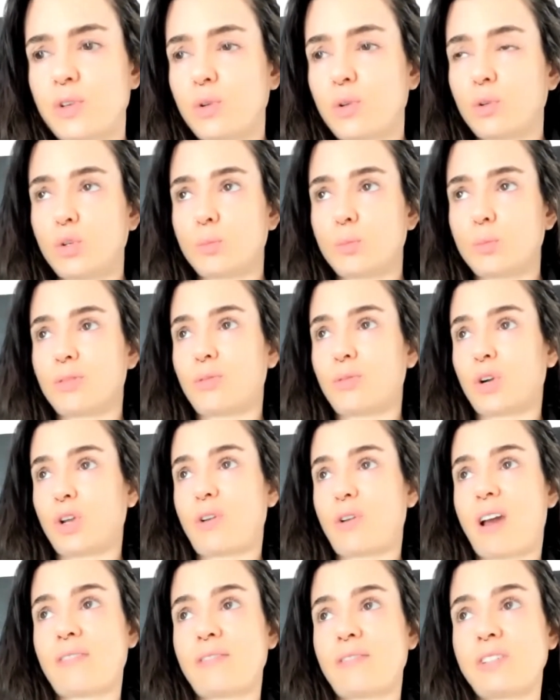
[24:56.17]
You can do it before
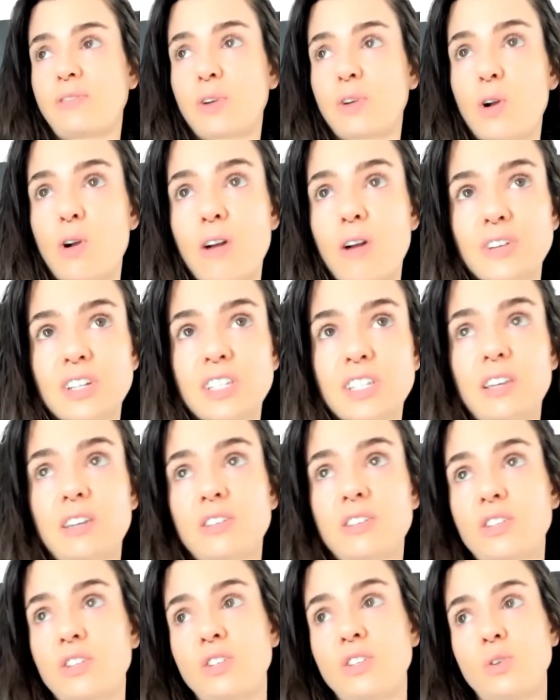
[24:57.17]
you have a difficult
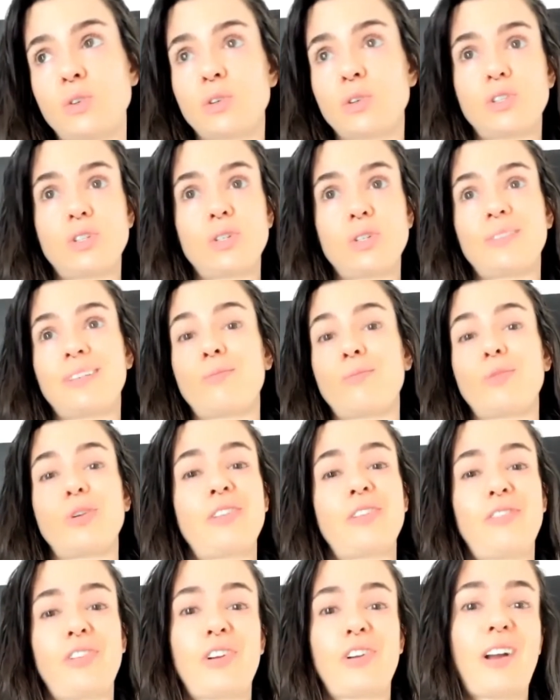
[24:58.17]
conversation. You can do it when
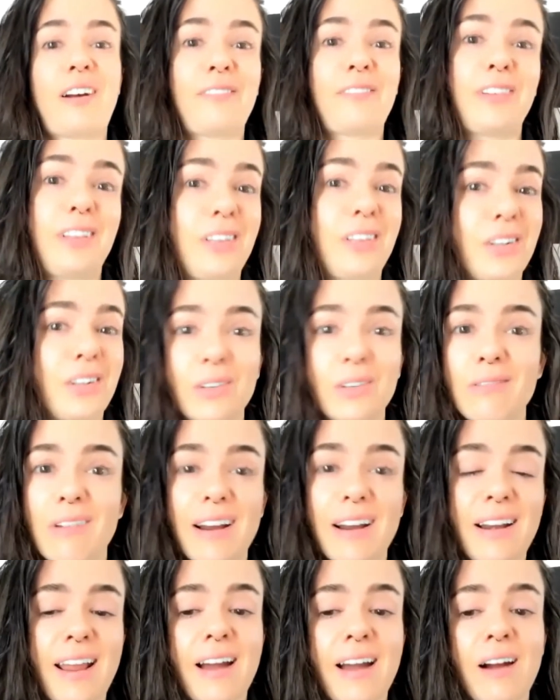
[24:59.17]
you're not feeling good
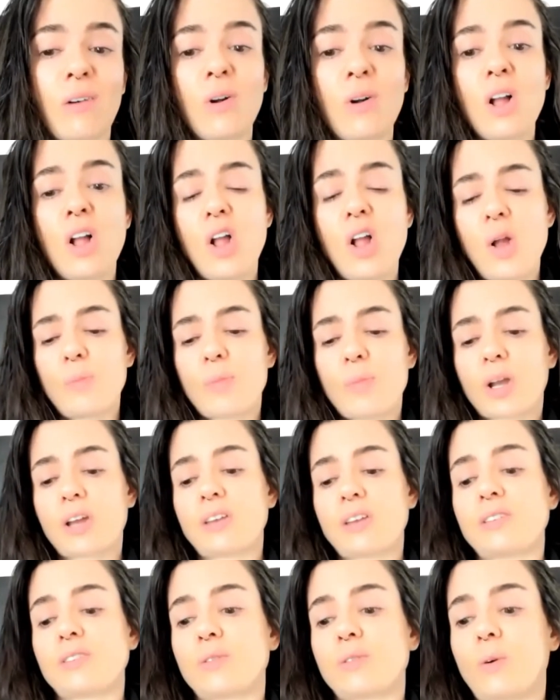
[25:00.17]
right now,
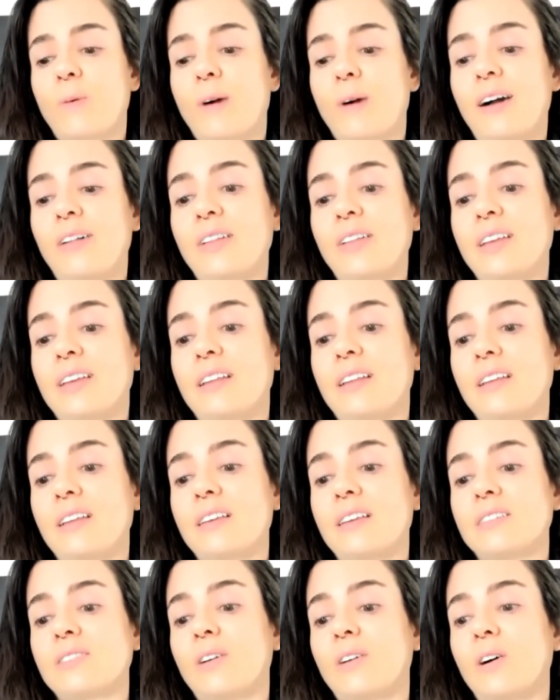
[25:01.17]
because while it
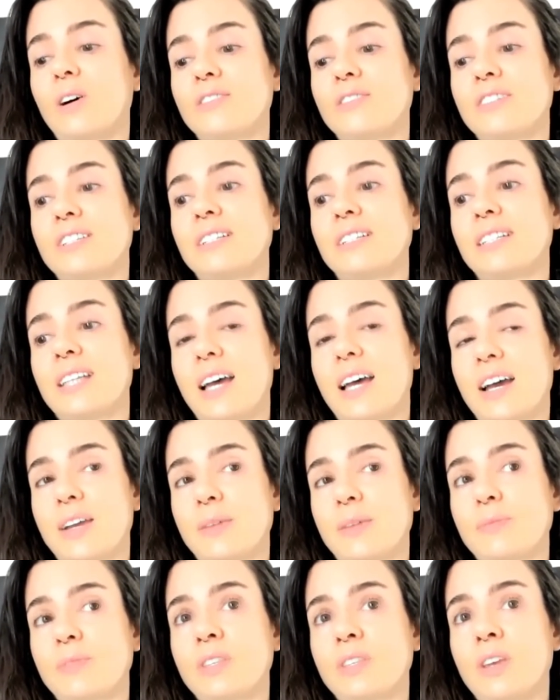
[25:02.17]
is
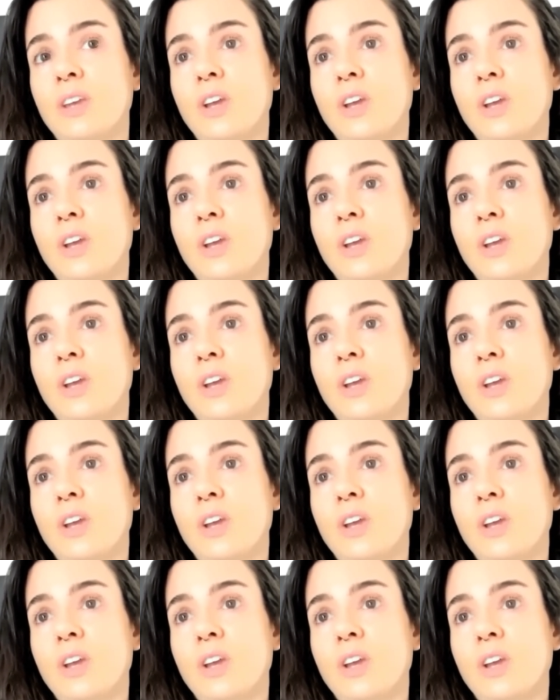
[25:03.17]
oftentimes,